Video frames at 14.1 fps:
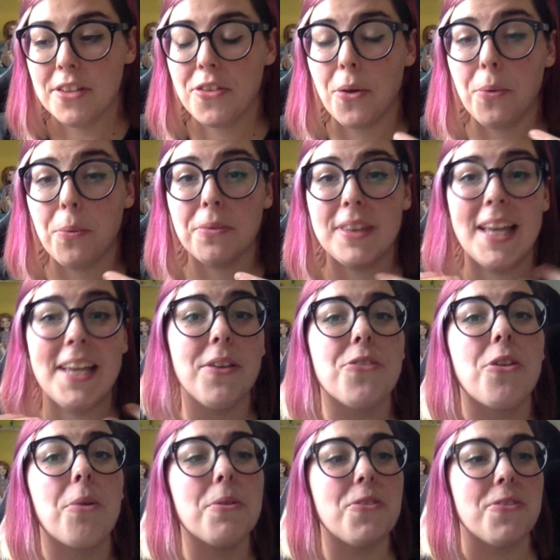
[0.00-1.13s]
So thank you
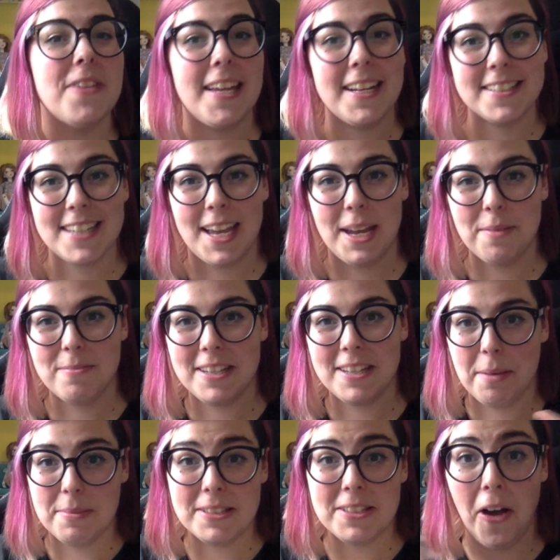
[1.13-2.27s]
so much for taking time to
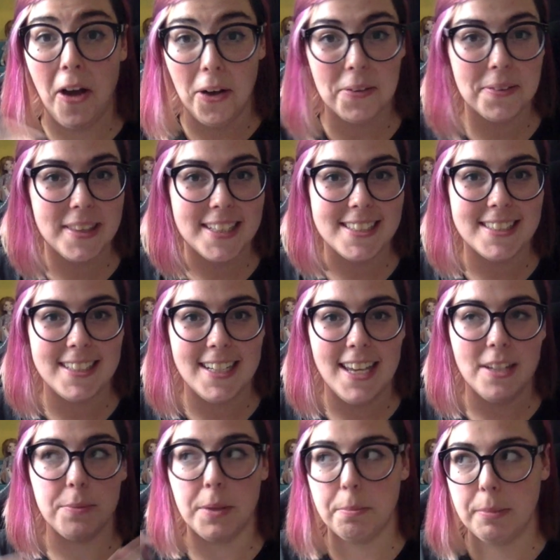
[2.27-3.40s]
come and talk with us
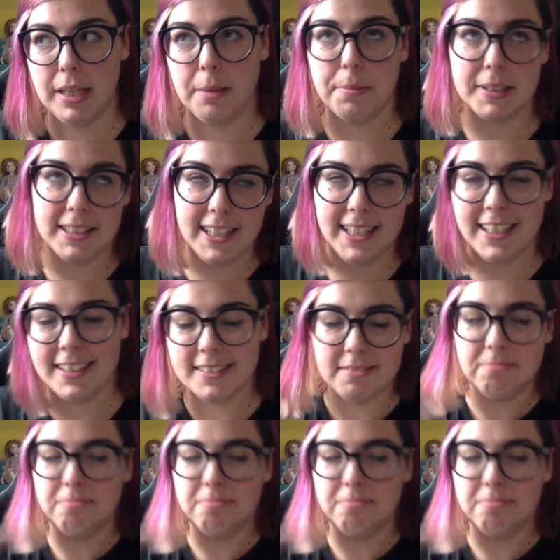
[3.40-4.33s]
today. Well, me, but like...